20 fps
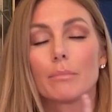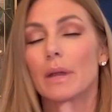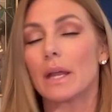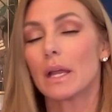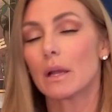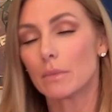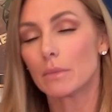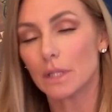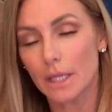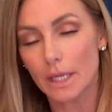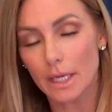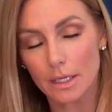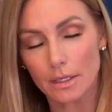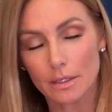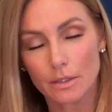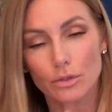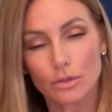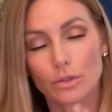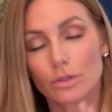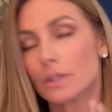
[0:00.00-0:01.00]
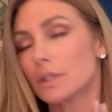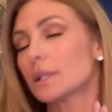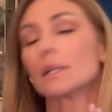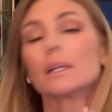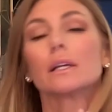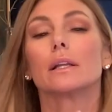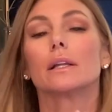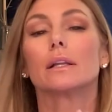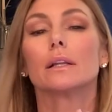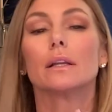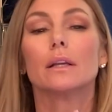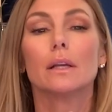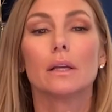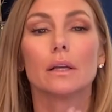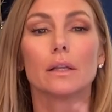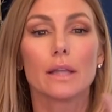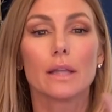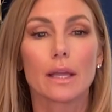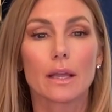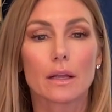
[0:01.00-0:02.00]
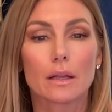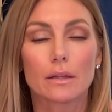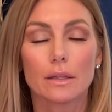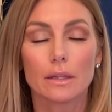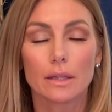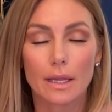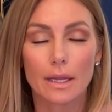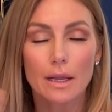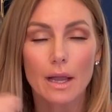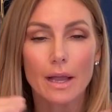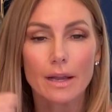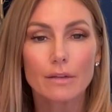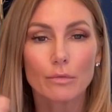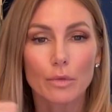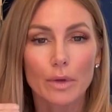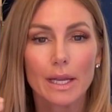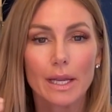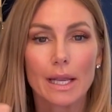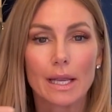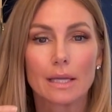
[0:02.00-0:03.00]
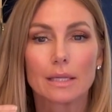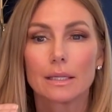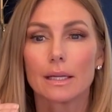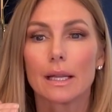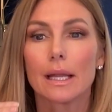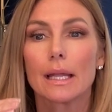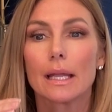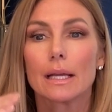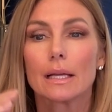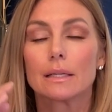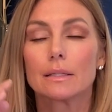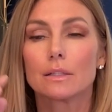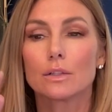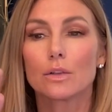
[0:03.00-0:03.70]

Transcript: Pamela Anderson, they kind of went hand in hand.